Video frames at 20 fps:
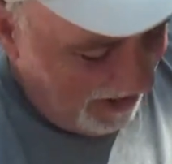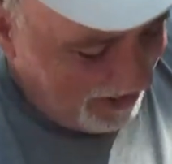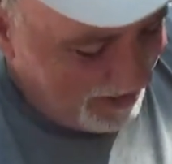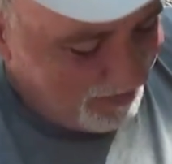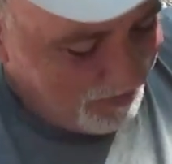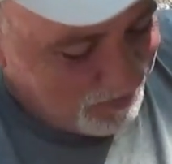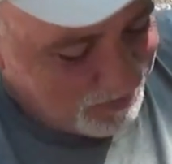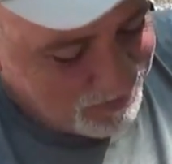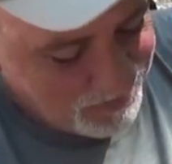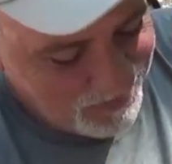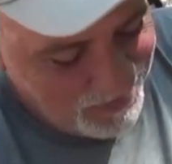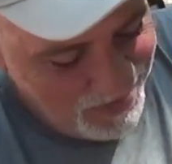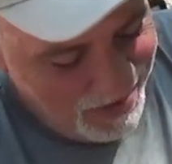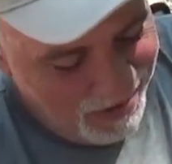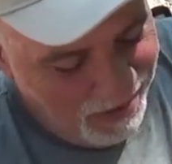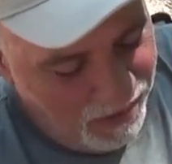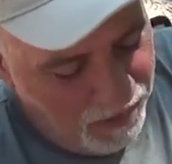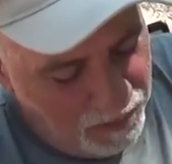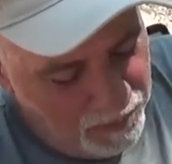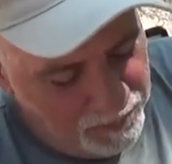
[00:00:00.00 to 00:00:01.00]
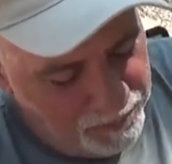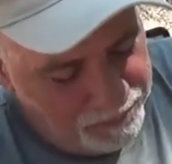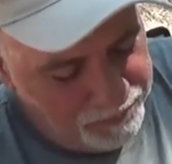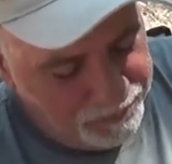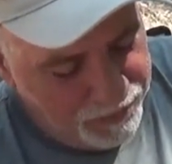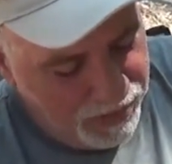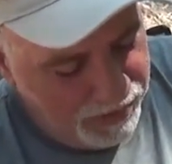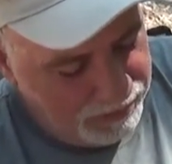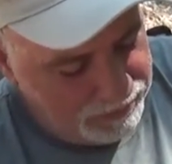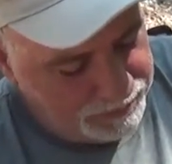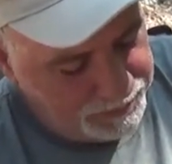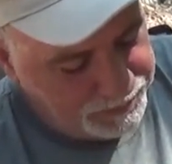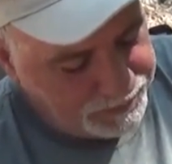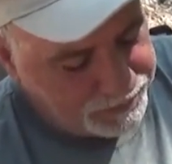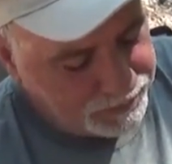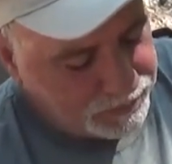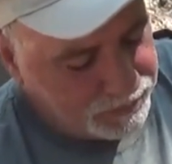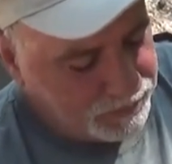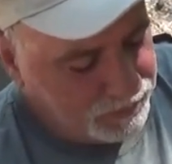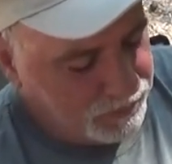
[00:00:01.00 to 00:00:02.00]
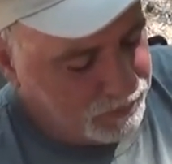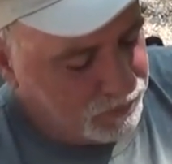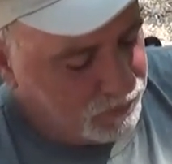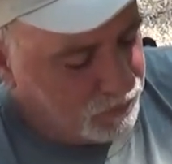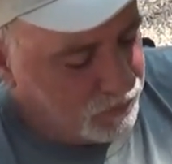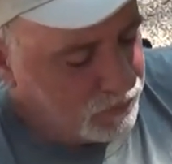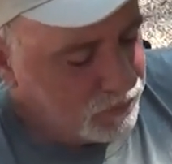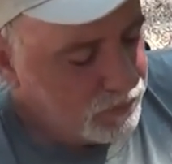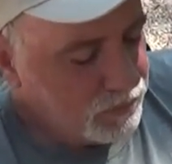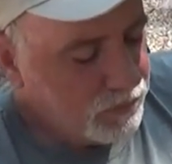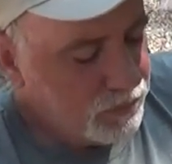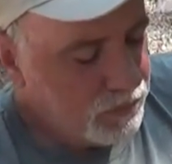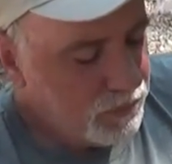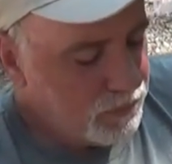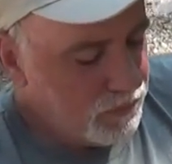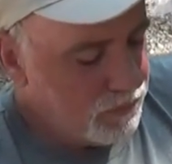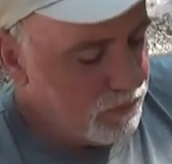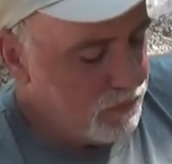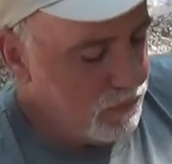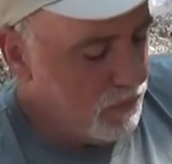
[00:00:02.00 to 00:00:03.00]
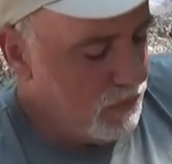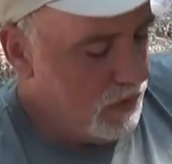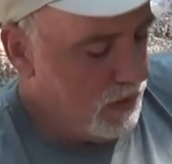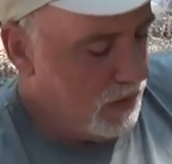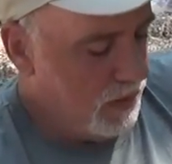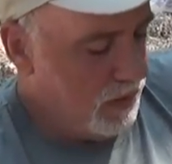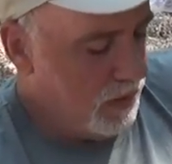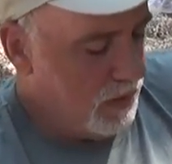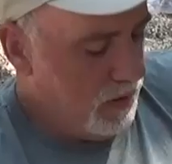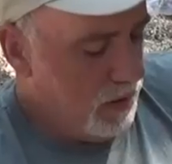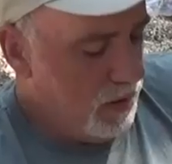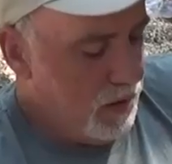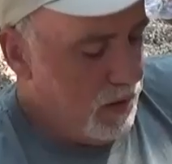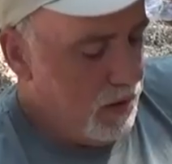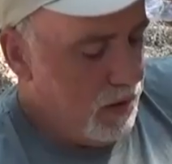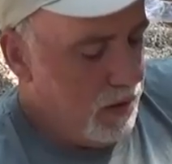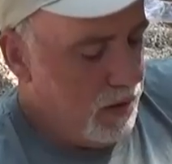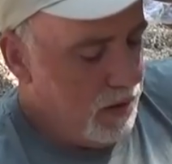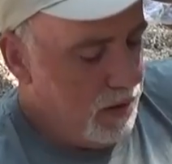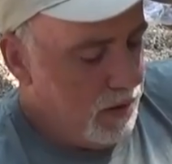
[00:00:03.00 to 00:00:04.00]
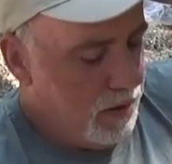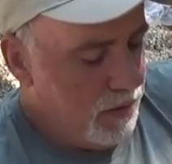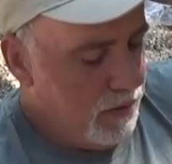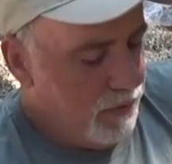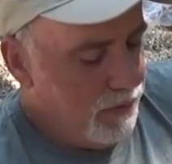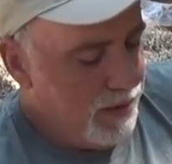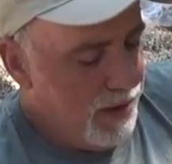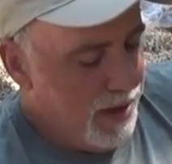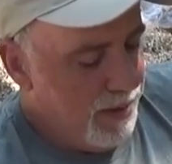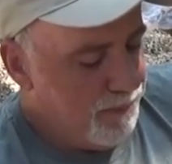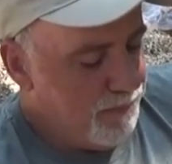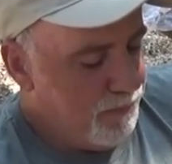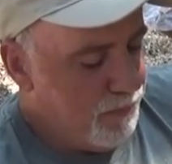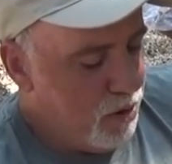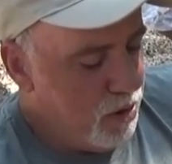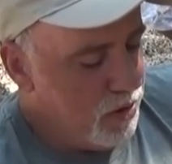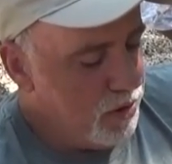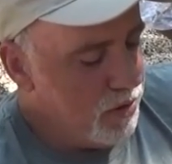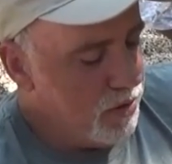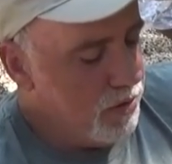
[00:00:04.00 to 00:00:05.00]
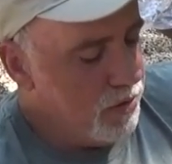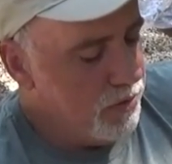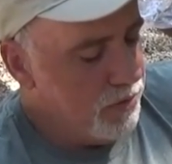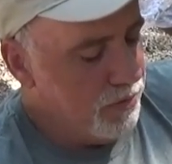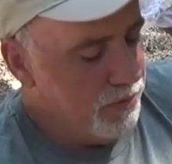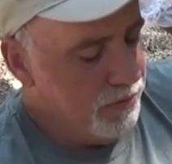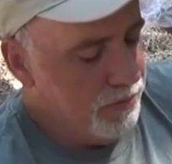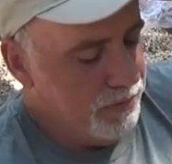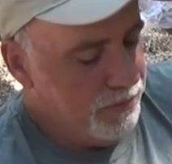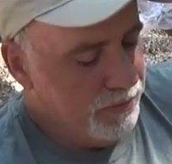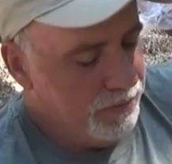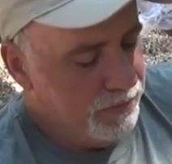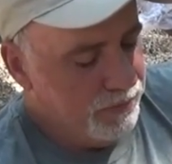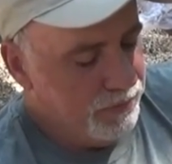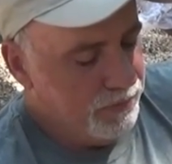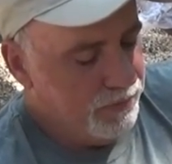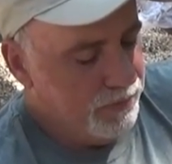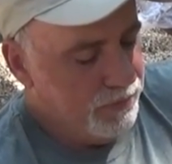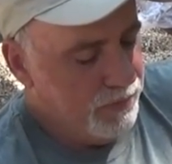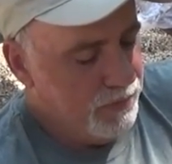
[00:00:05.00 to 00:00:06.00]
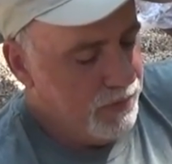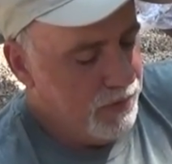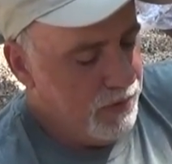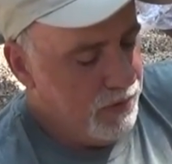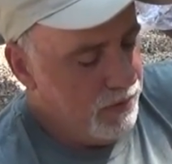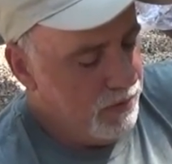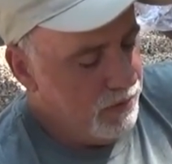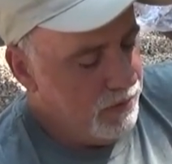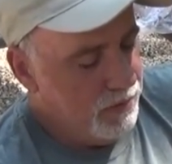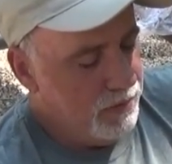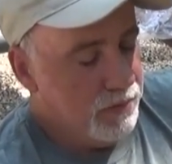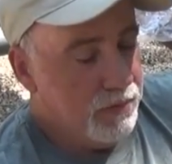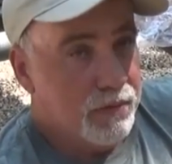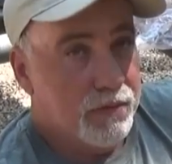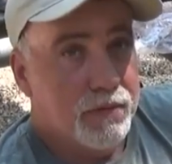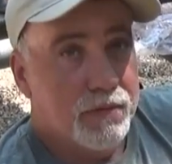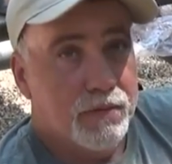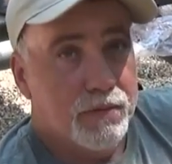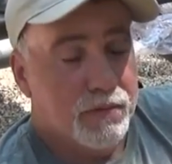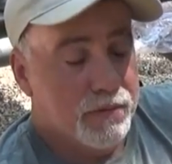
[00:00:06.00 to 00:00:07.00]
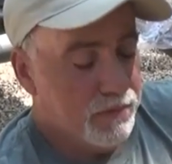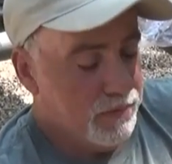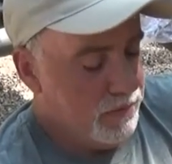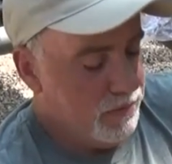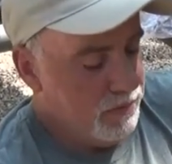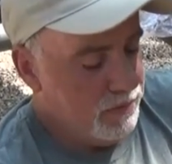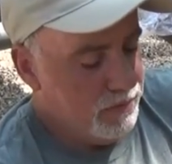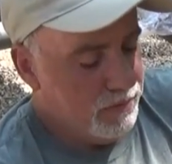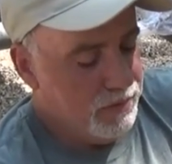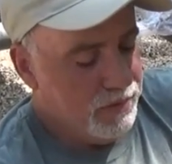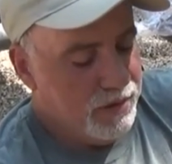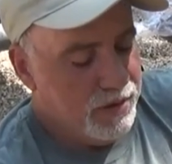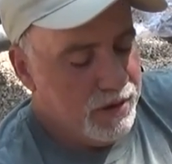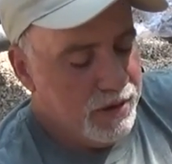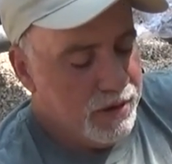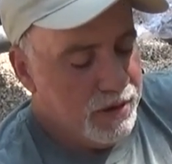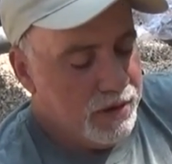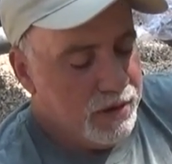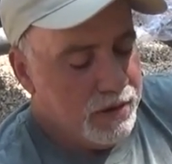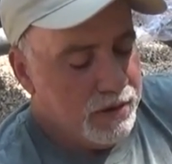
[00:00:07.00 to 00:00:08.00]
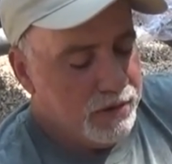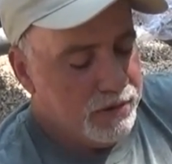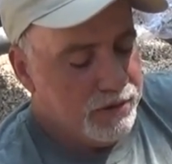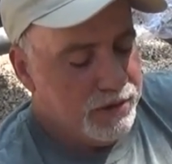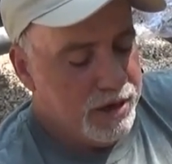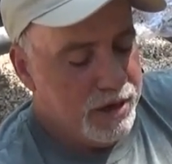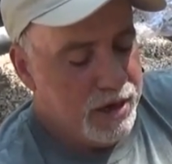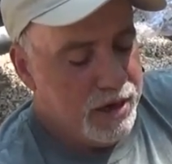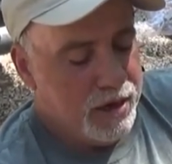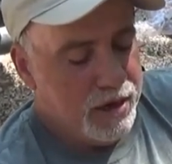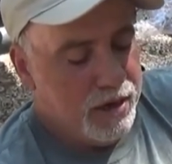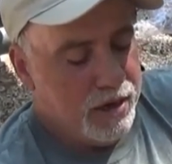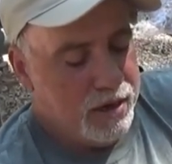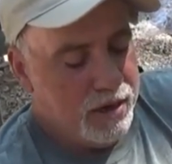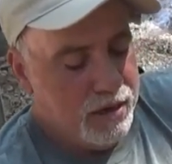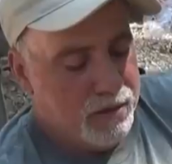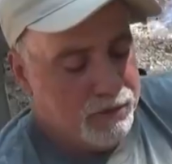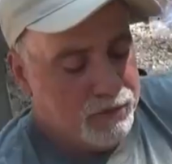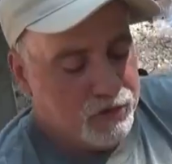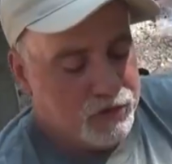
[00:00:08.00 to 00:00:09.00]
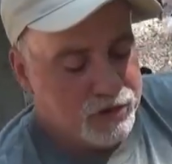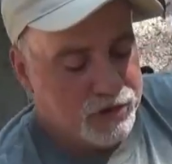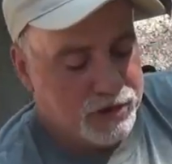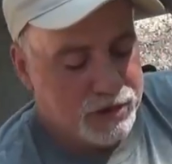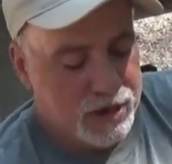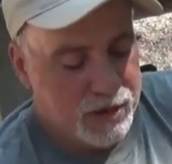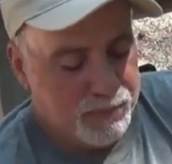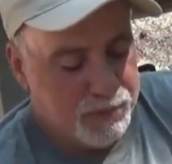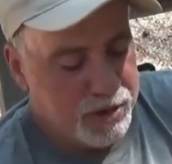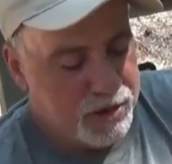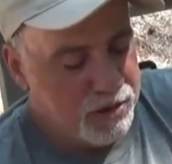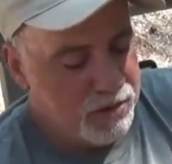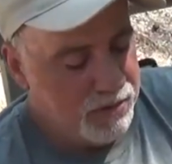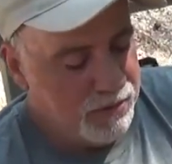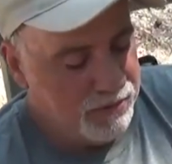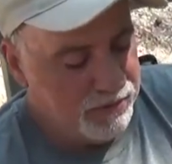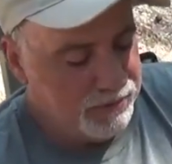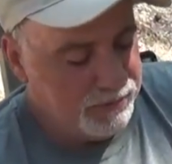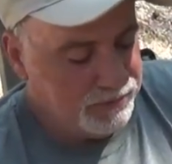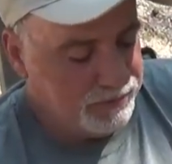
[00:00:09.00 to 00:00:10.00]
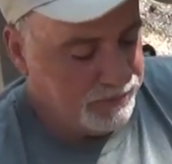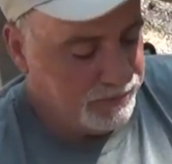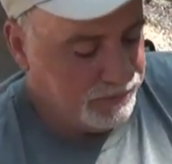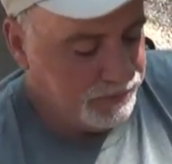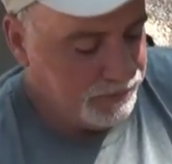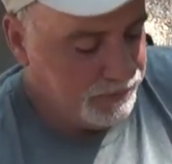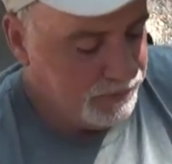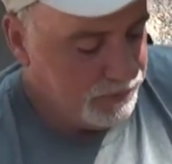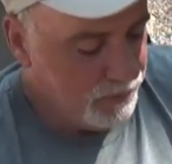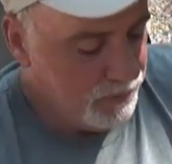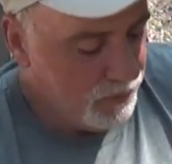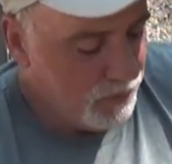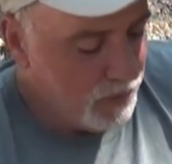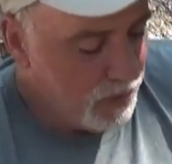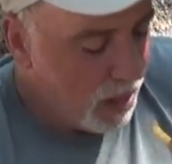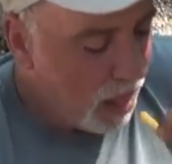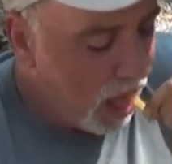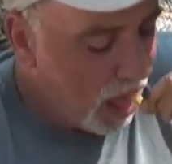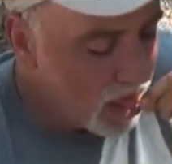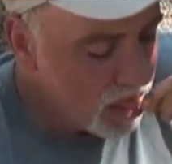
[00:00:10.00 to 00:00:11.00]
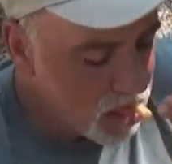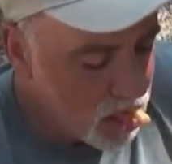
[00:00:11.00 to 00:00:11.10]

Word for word: Which one's your best friend, Donnie, right this moment? Your girlfriend or that burger? That burger. Damn straight. Damn Skippy. And Kathy back